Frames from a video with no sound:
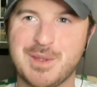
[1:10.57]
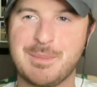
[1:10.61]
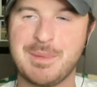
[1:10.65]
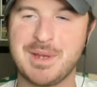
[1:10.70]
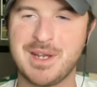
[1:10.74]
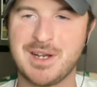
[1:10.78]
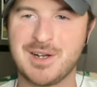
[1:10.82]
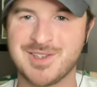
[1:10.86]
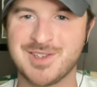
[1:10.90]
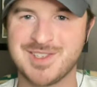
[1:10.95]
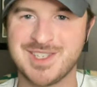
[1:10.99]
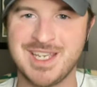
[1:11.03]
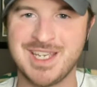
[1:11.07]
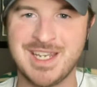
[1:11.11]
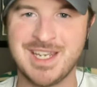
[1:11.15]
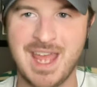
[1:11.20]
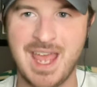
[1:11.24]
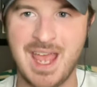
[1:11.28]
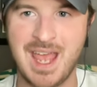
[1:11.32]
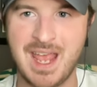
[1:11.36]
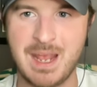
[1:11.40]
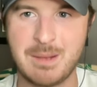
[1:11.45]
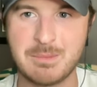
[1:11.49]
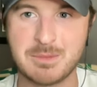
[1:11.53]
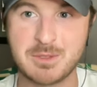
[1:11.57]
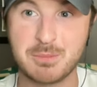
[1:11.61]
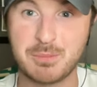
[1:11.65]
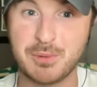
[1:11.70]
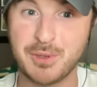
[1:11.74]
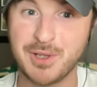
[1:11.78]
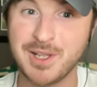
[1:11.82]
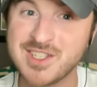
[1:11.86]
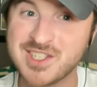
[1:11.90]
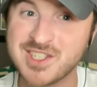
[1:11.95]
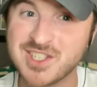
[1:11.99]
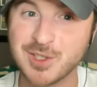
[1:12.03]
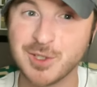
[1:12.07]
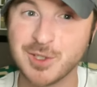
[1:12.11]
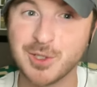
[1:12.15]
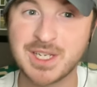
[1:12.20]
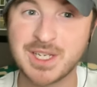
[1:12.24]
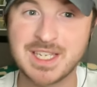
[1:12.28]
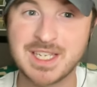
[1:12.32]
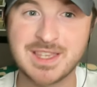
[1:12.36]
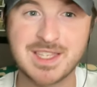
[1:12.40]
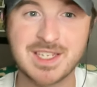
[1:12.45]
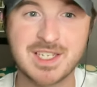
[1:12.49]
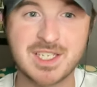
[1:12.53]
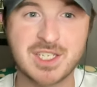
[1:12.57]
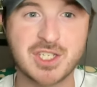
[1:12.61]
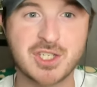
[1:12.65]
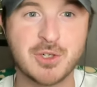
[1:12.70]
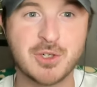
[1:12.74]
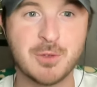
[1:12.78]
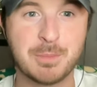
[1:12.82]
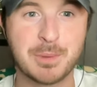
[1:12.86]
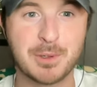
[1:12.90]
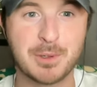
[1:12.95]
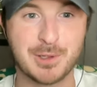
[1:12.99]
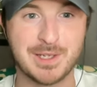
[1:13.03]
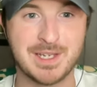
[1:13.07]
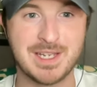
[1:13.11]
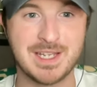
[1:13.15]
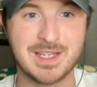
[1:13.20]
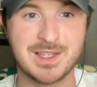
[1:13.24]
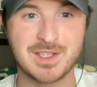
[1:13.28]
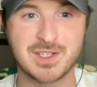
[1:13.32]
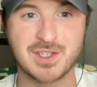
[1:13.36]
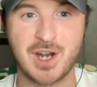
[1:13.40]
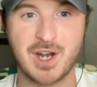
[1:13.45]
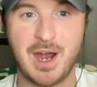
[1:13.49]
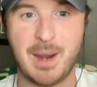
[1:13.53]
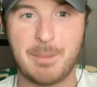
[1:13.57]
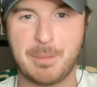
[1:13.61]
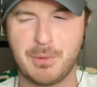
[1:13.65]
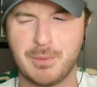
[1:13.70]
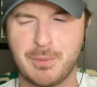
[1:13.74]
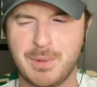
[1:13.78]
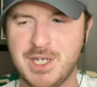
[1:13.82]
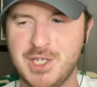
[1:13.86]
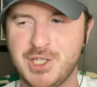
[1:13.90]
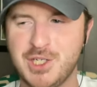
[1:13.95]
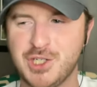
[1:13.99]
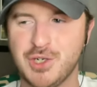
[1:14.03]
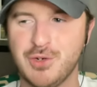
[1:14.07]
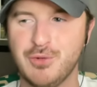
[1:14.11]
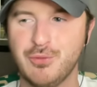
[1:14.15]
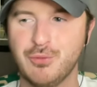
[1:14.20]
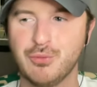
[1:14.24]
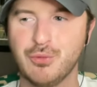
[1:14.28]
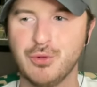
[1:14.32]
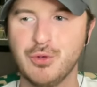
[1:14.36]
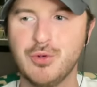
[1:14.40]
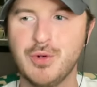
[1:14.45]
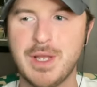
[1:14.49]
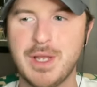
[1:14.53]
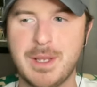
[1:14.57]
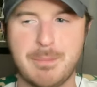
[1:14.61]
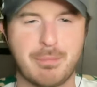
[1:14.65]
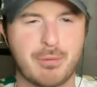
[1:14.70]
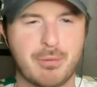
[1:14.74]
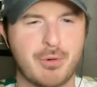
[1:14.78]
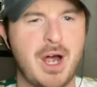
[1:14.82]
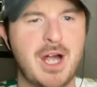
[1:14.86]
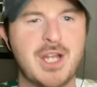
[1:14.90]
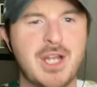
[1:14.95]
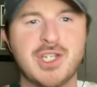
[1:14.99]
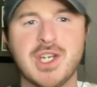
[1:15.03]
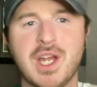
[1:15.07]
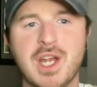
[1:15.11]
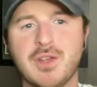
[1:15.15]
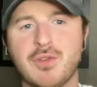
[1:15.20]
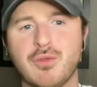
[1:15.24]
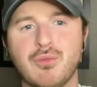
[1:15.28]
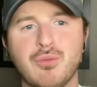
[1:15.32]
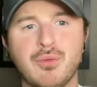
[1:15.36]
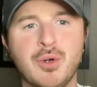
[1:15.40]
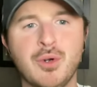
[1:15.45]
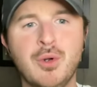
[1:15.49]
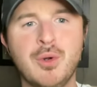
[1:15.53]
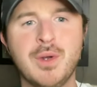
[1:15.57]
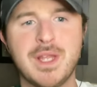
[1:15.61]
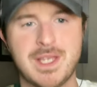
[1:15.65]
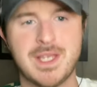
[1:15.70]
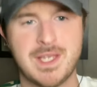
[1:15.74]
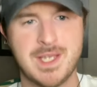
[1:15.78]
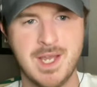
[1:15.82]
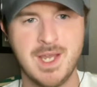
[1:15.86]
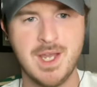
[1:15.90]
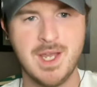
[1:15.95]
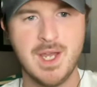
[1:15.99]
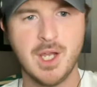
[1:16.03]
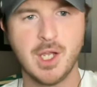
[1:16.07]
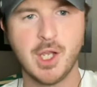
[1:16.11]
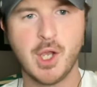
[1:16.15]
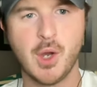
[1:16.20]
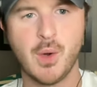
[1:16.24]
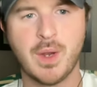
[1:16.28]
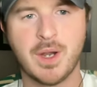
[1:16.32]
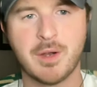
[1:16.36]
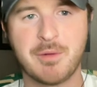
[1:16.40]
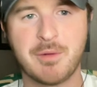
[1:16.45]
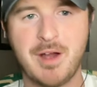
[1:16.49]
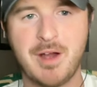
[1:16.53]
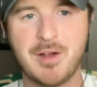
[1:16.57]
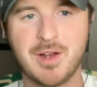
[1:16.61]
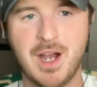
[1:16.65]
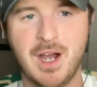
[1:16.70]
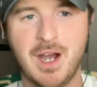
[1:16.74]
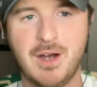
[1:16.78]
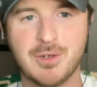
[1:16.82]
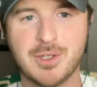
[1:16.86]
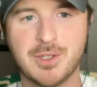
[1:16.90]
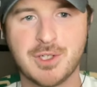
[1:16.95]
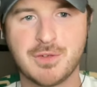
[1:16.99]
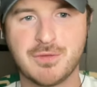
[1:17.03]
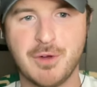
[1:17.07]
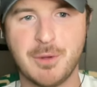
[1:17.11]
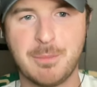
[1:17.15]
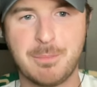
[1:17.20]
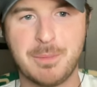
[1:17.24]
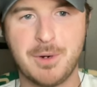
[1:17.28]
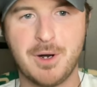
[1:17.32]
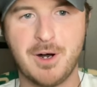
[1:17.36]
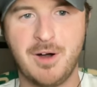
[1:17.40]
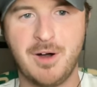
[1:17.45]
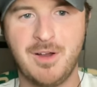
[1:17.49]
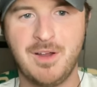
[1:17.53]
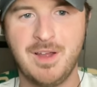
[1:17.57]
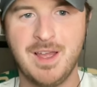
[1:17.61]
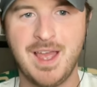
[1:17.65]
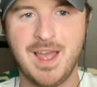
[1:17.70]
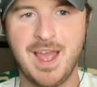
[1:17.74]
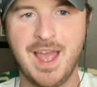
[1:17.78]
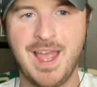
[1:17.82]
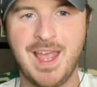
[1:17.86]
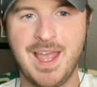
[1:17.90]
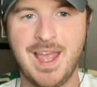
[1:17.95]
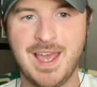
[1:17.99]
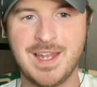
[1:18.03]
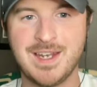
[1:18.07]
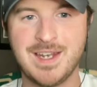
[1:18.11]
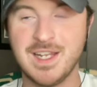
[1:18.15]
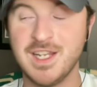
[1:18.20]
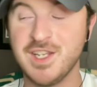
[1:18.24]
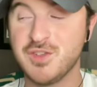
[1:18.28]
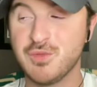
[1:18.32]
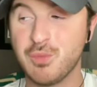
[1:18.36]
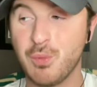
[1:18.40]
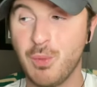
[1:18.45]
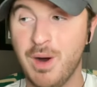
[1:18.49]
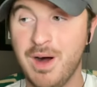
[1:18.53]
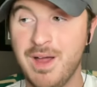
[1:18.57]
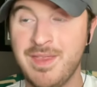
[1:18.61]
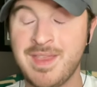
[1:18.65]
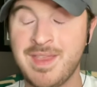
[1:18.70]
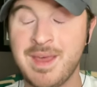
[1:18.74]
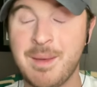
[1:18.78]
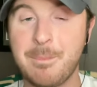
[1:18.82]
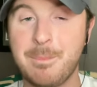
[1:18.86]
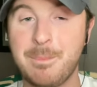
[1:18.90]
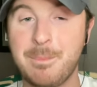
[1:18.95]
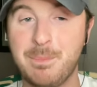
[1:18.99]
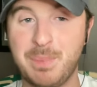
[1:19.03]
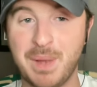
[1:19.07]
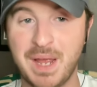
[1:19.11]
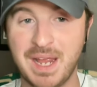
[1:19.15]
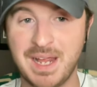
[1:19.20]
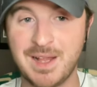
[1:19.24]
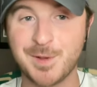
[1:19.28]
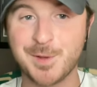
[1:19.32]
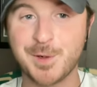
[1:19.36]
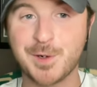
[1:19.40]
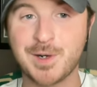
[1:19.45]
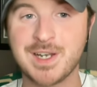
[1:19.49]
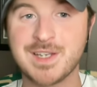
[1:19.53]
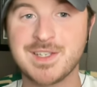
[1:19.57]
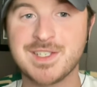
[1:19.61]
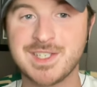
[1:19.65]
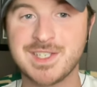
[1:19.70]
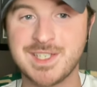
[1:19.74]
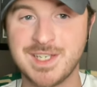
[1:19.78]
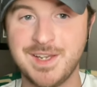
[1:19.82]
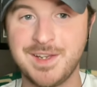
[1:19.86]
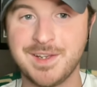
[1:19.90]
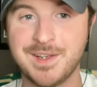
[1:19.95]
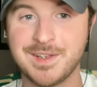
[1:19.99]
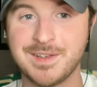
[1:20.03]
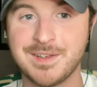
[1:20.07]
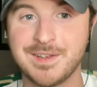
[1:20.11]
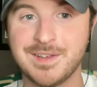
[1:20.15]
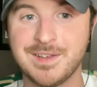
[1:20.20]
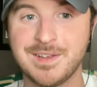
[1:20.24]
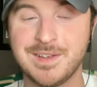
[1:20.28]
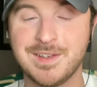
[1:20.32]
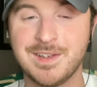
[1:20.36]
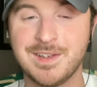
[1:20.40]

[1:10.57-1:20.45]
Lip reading: the Bears in Ames. Plus, a look at this Super League, this Operation Rudy, Project Rudy, going around college football, and it's one that Baylor has seen.